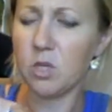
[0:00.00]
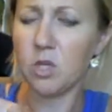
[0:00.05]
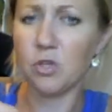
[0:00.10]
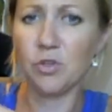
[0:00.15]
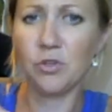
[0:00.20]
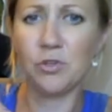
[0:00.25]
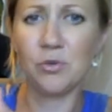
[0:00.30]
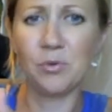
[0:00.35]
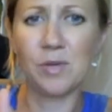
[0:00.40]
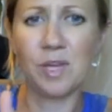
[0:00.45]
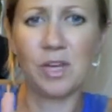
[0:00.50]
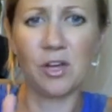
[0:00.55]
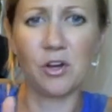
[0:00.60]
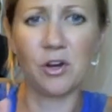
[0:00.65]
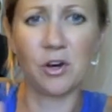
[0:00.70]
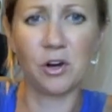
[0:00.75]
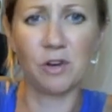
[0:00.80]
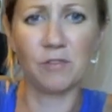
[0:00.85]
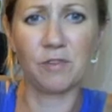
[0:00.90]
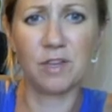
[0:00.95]
You can
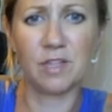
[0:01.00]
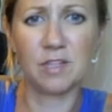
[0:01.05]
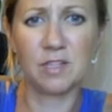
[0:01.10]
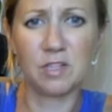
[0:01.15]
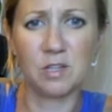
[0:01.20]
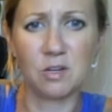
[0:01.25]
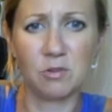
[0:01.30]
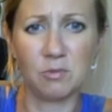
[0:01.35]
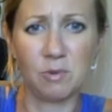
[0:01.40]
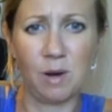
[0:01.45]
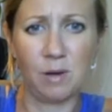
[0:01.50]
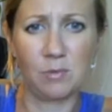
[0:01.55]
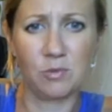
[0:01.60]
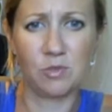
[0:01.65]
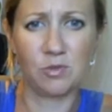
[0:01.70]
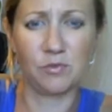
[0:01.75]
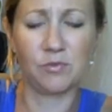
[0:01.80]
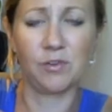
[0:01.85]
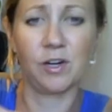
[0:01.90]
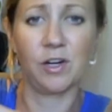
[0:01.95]
curve it around
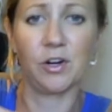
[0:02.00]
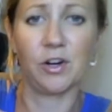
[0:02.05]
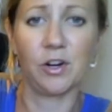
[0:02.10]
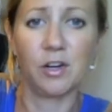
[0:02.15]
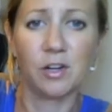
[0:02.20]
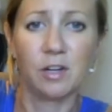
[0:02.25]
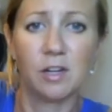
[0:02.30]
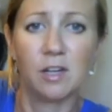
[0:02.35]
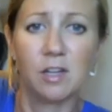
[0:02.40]
your finger